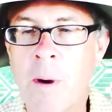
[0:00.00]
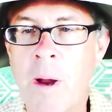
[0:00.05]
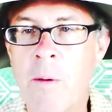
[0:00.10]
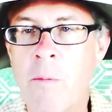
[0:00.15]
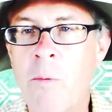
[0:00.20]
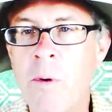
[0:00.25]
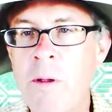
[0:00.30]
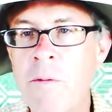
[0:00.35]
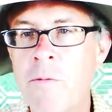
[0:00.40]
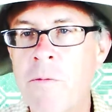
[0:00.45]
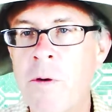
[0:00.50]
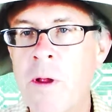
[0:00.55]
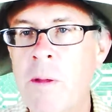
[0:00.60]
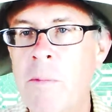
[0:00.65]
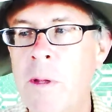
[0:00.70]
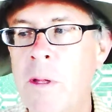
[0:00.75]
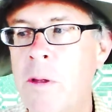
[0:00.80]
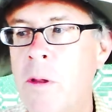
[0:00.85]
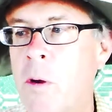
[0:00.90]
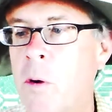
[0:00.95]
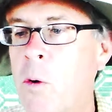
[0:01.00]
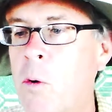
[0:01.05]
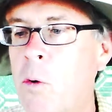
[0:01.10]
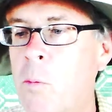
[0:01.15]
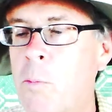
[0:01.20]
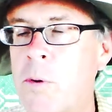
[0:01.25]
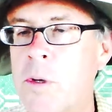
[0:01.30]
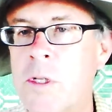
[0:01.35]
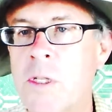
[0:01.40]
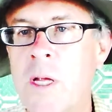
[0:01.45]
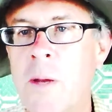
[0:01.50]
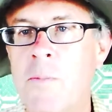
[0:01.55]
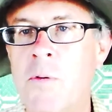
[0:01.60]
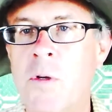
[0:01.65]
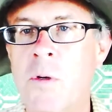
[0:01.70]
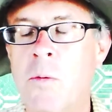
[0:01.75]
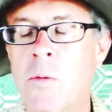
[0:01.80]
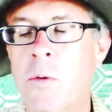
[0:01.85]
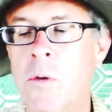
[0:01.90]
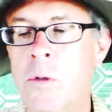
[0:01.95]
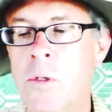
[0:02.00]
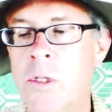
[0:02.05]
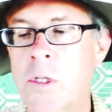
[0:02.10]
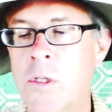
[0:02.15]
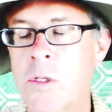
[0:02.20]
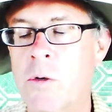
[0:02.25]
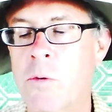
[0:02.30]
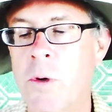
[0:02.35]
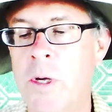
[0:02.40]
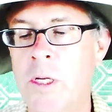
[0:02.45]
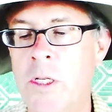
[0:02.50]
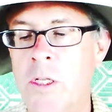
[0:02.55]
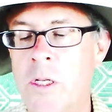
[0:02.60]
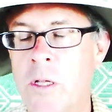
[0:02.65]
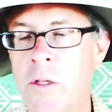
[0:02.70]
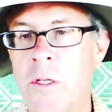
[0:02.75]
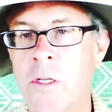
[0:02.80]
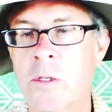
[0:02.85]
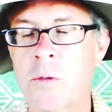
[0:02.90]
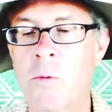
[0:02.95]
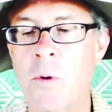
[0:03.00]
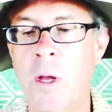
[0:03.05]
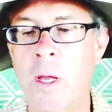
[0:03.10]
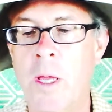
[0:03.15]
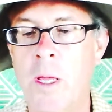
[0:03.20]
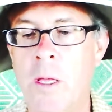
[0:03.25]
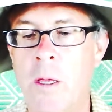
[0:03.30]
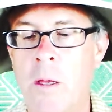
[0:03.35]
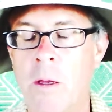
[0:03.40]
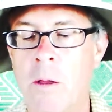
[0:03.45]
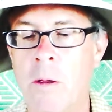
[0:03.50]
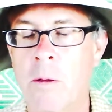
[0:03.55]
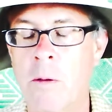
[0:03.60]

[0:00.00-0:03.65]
by reframing the whole perceptual situation in this way,